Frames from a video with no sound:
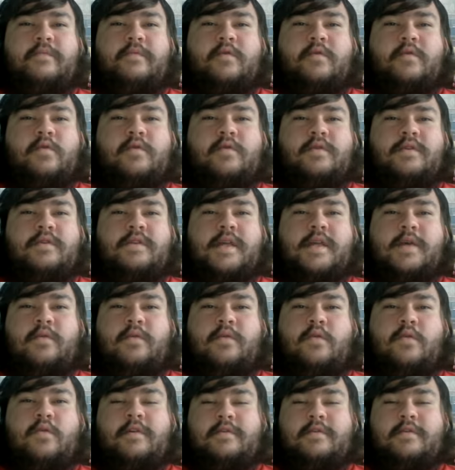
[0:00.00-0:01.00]
Golden State
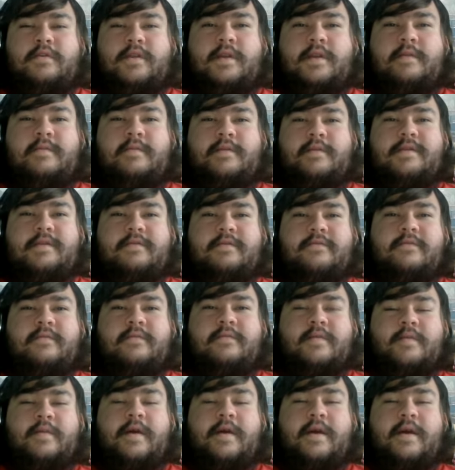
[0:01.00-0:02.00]
Warriors teams
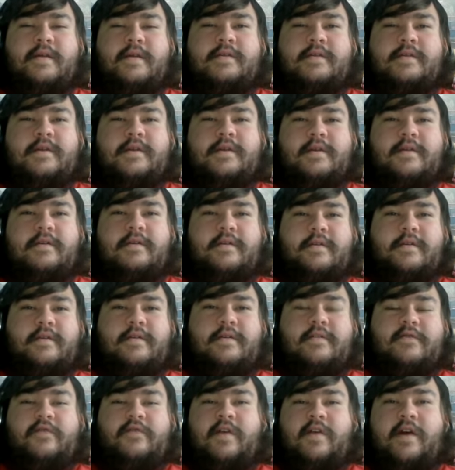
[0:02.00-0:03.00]
from the past
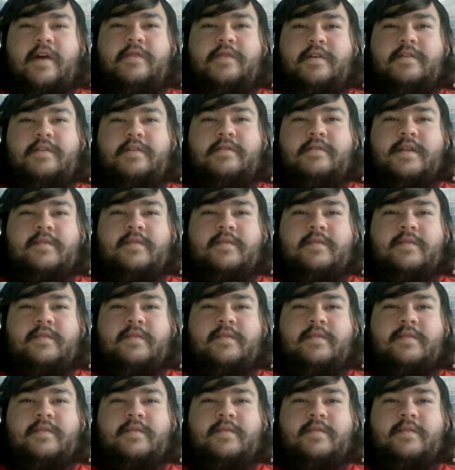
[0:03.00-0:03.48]
5 years.